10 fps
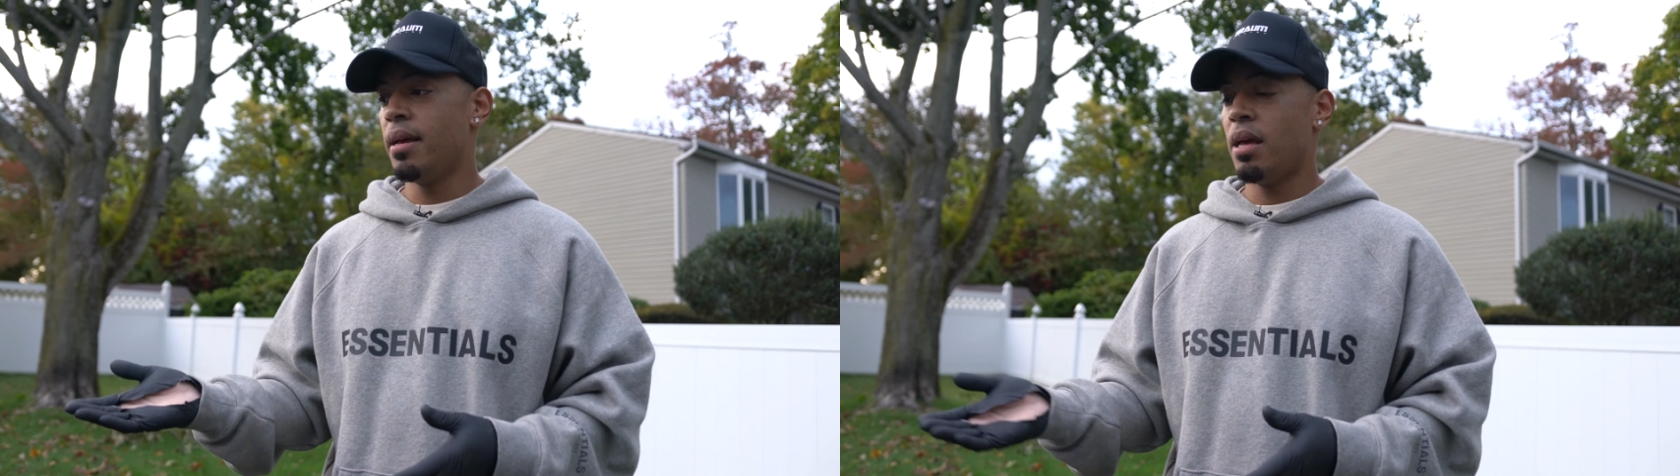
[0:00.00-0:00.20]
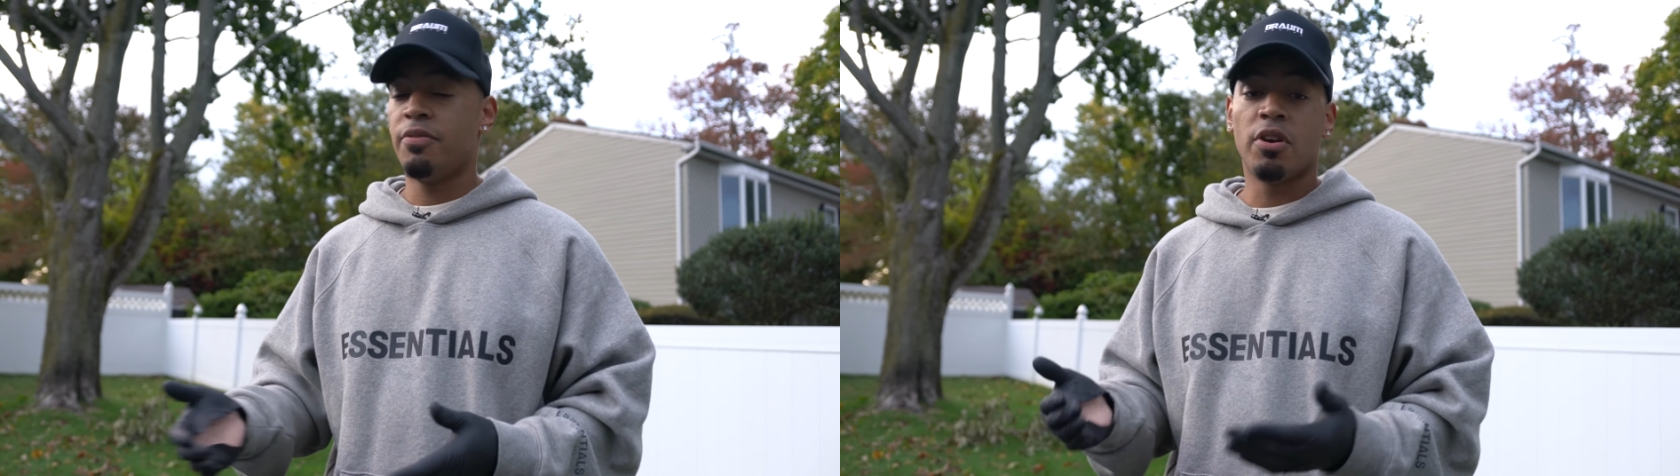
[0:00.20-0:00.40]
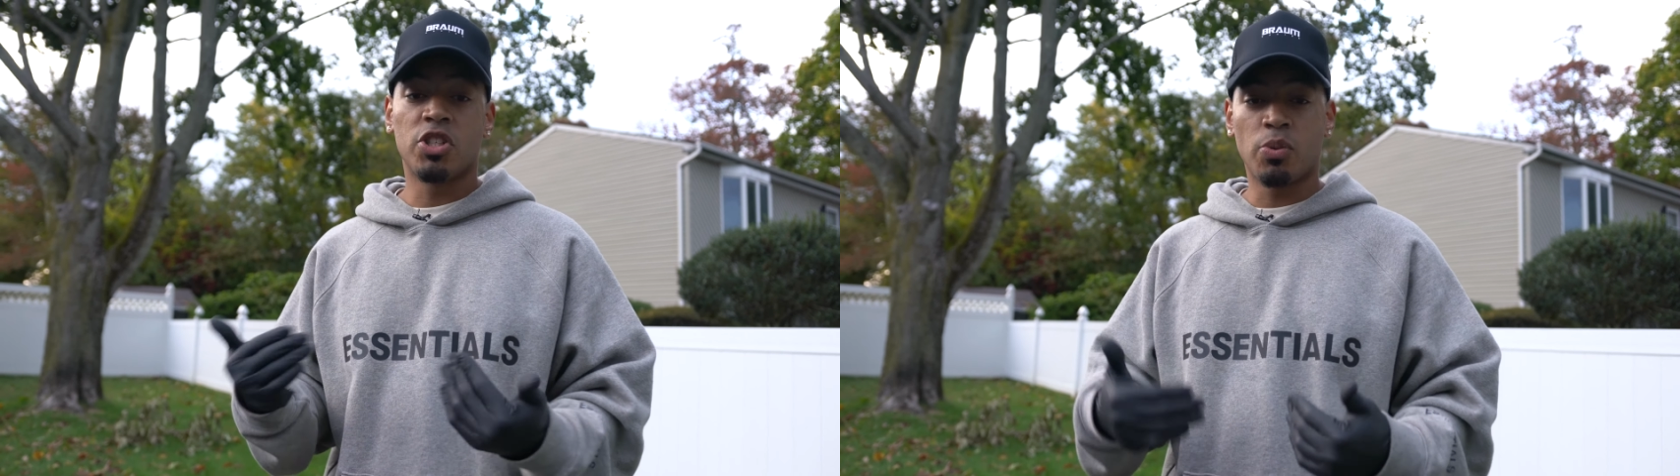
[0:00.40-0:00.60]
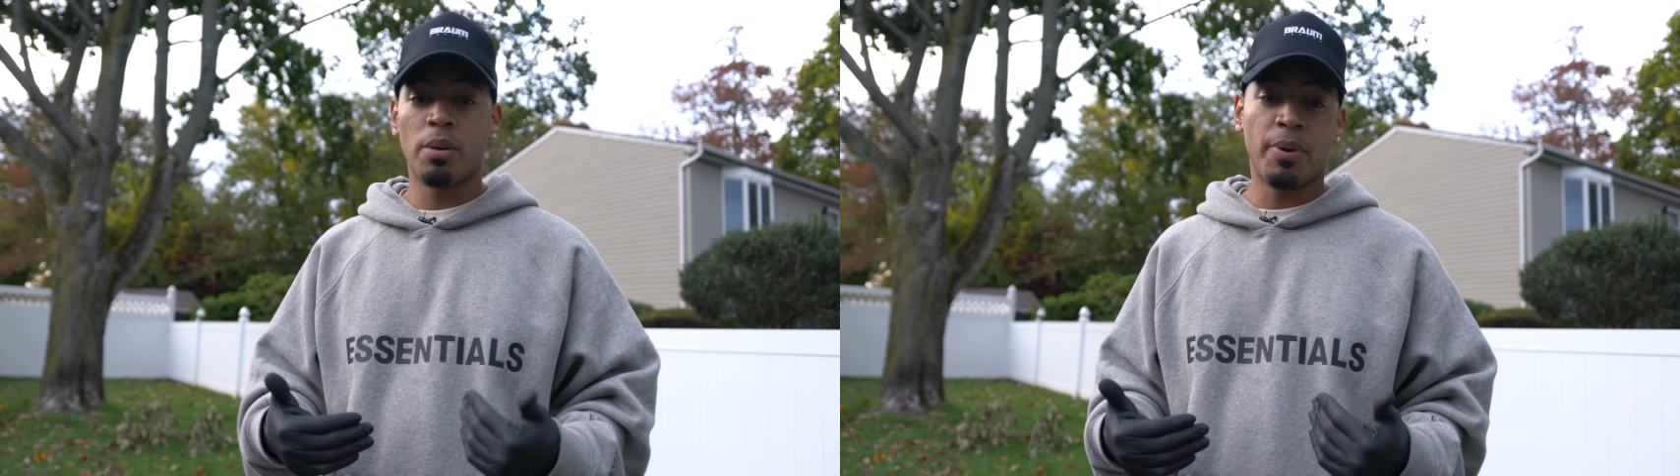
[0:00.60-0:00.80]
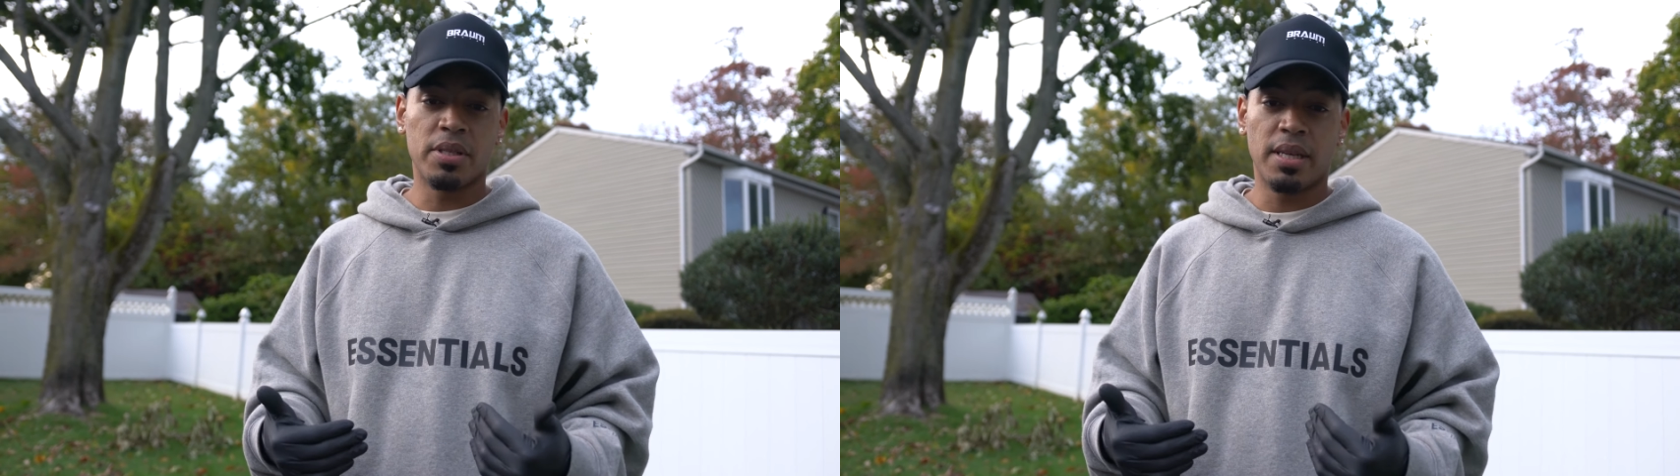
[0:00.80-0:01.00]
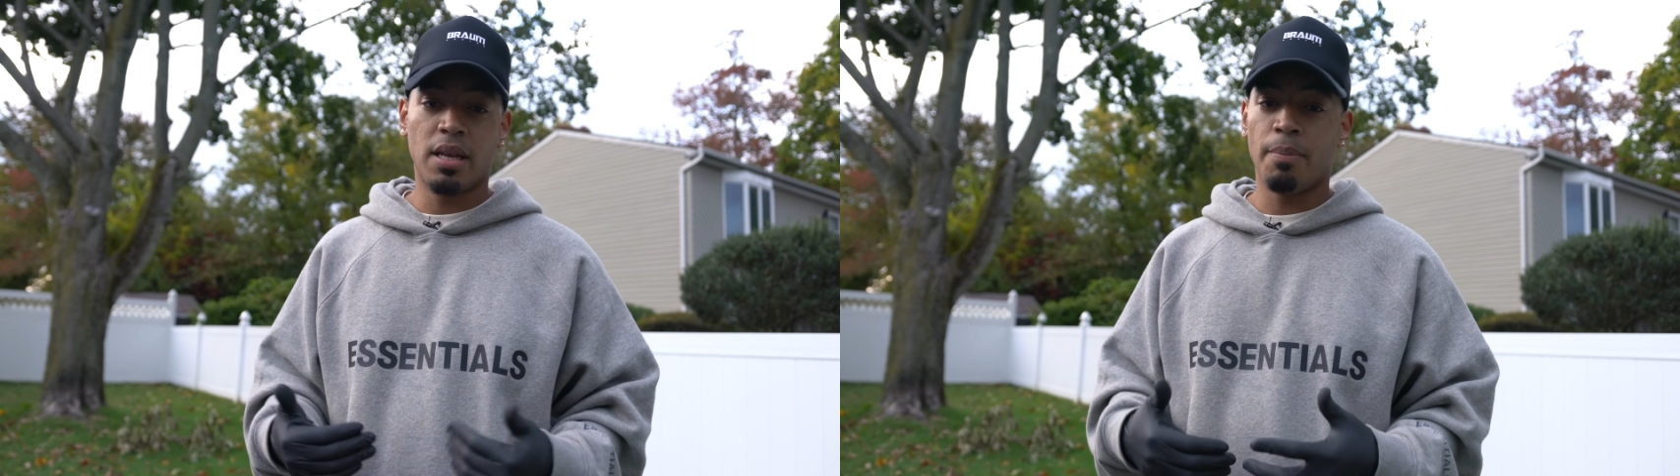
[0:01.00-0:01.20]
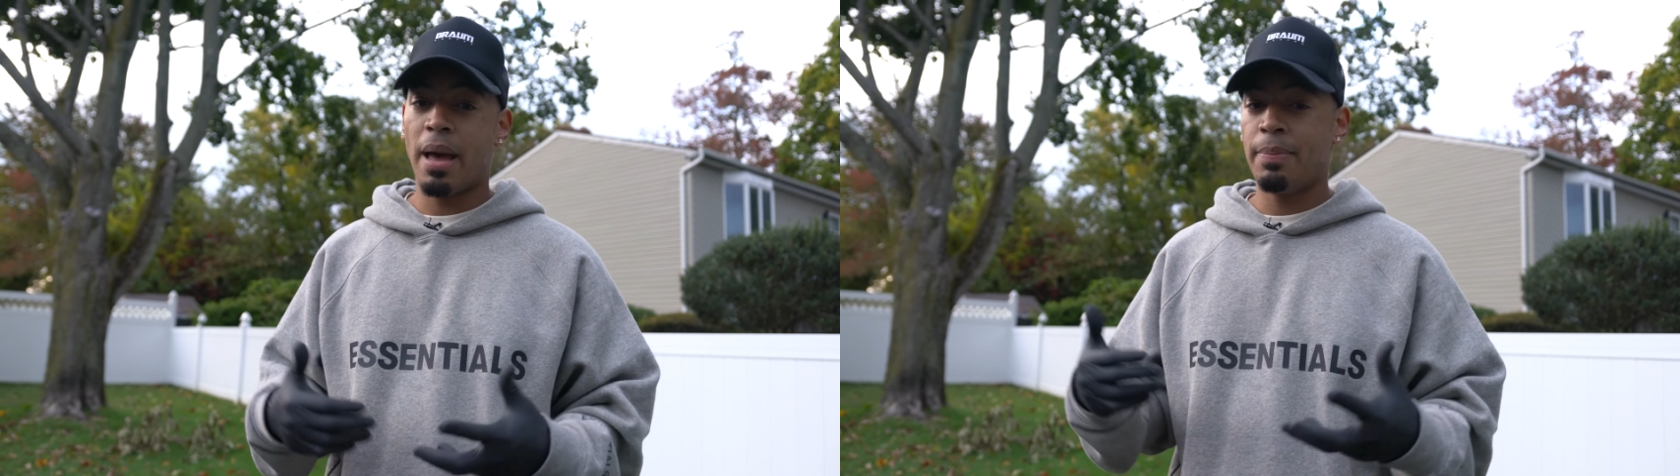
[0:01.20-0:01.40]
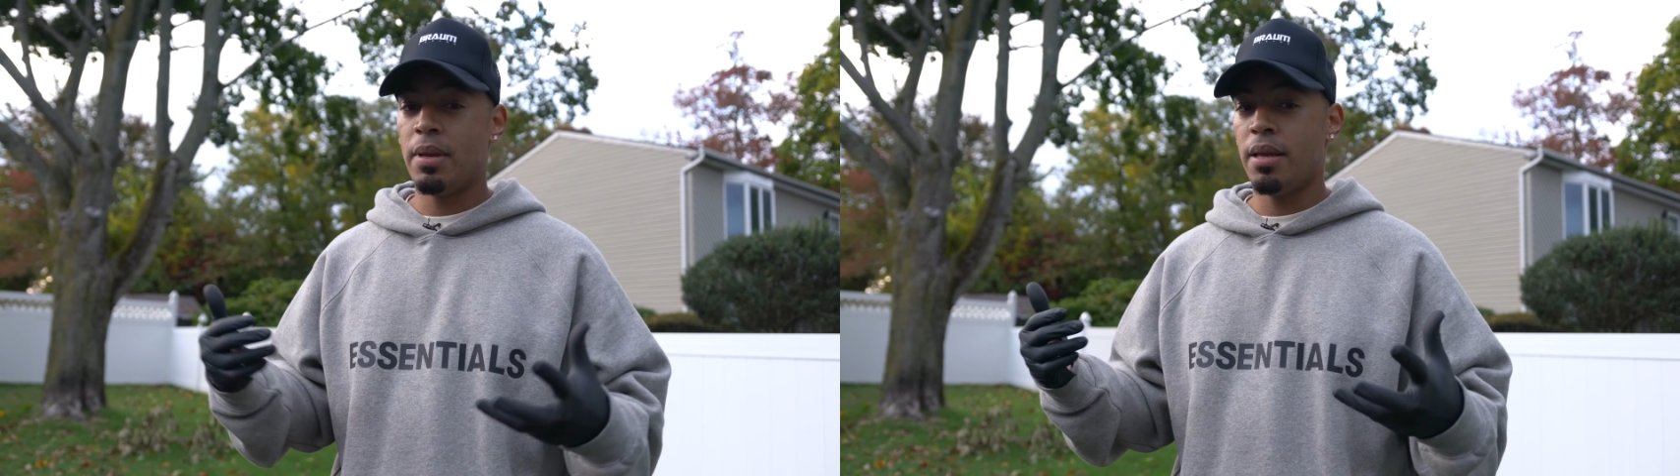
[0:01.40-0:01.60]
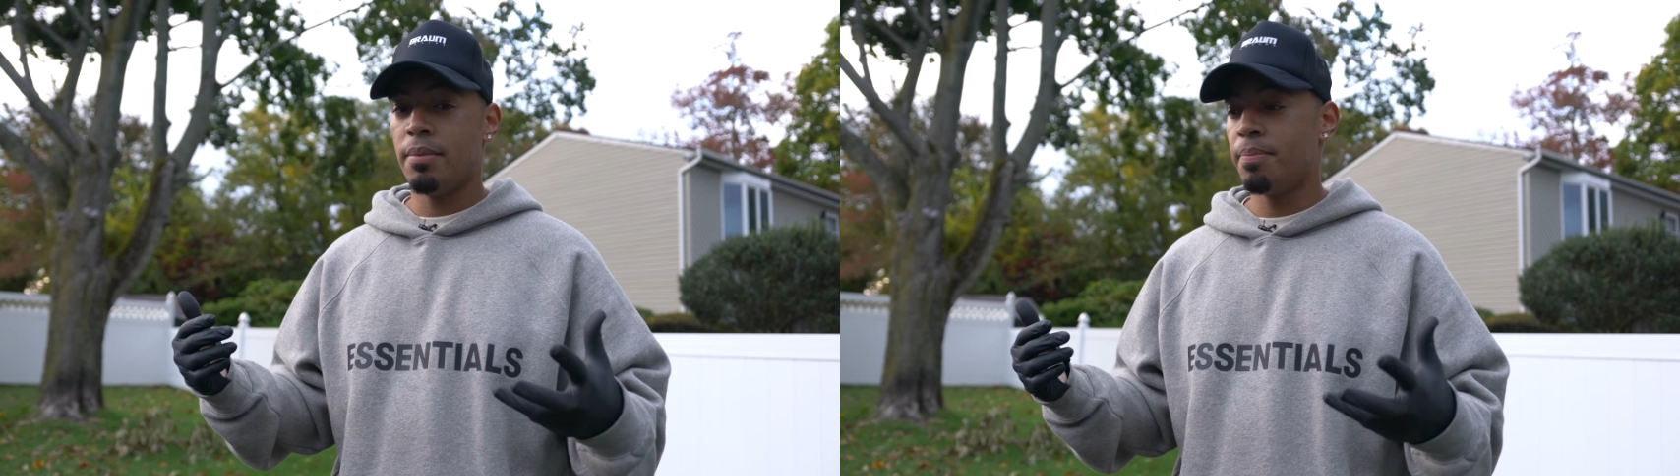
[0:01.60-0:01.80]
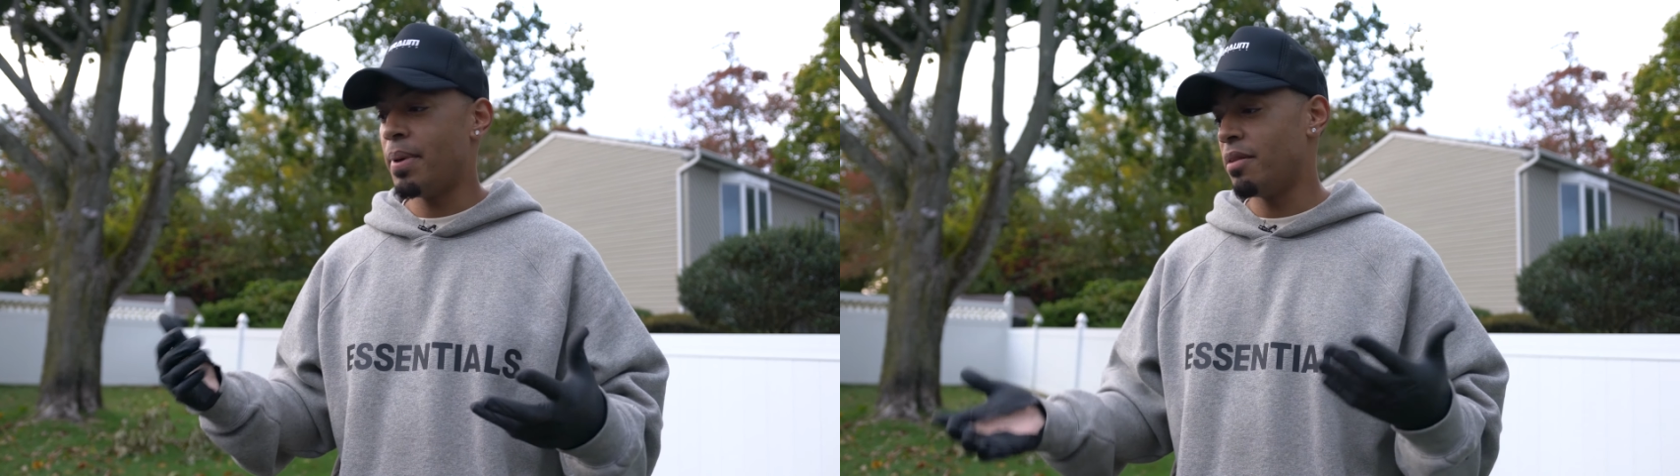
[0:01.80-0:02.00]
if you're a shorter person, it might be
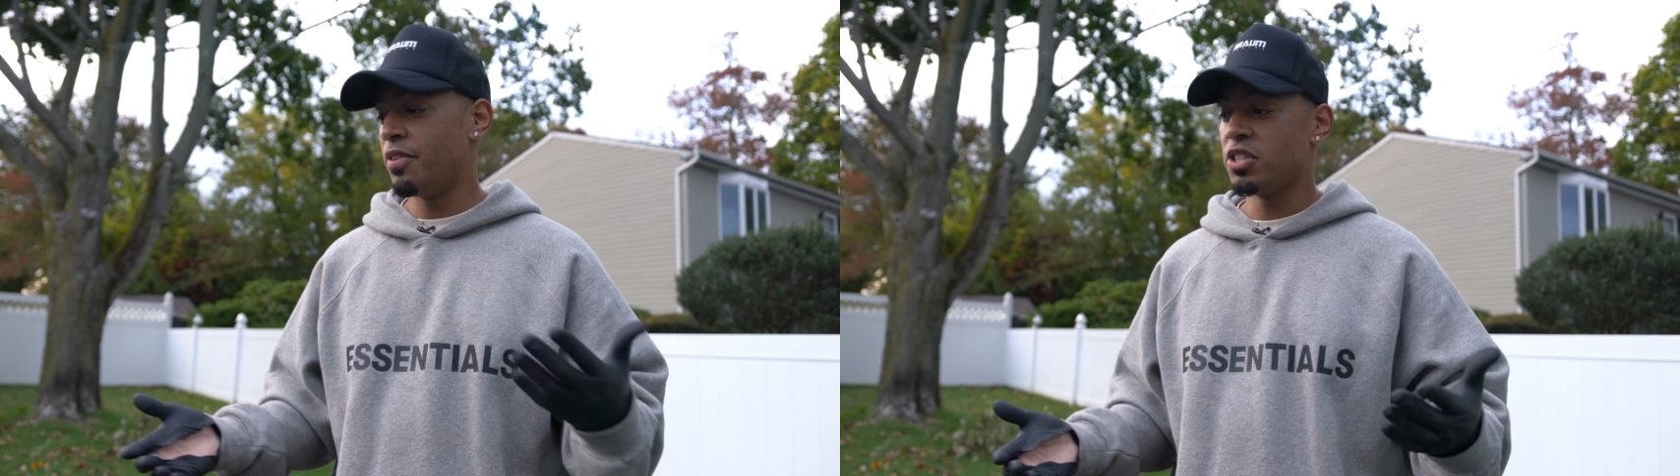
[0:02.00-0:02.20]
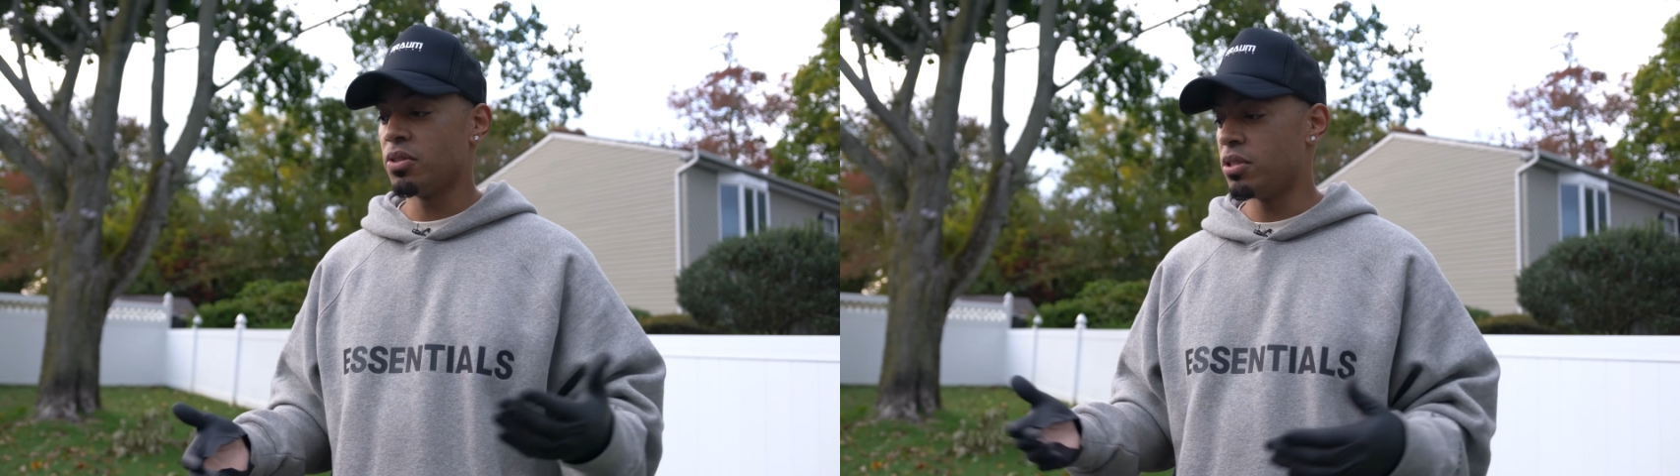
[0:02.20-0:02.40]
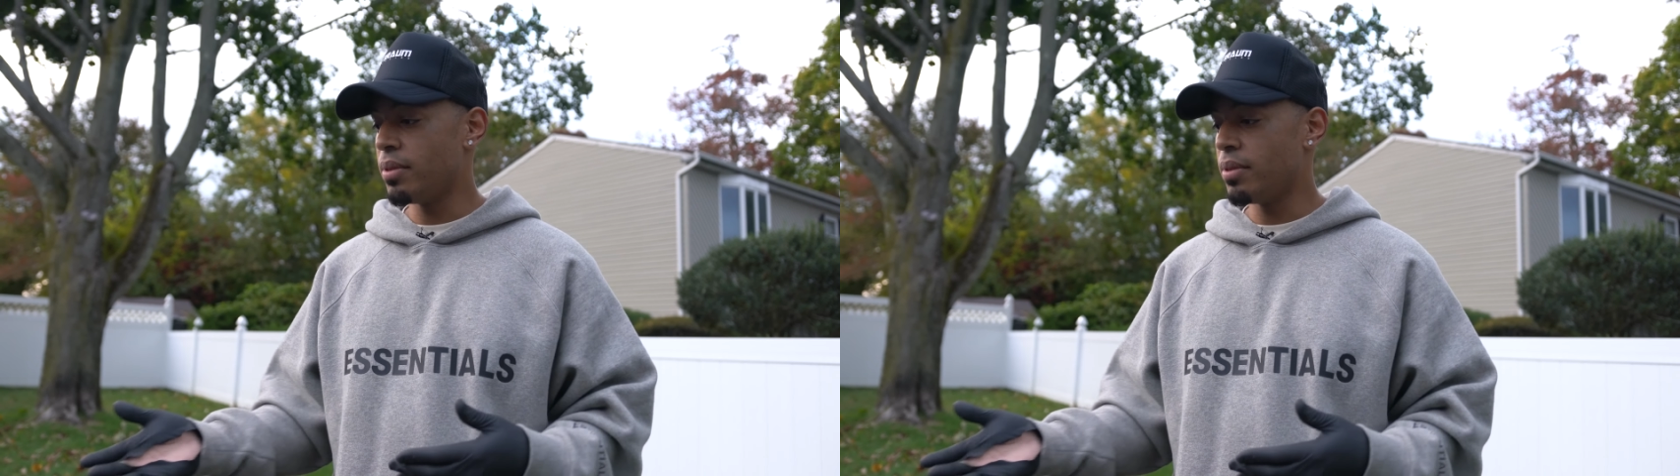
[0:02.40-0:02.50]
beneficial to do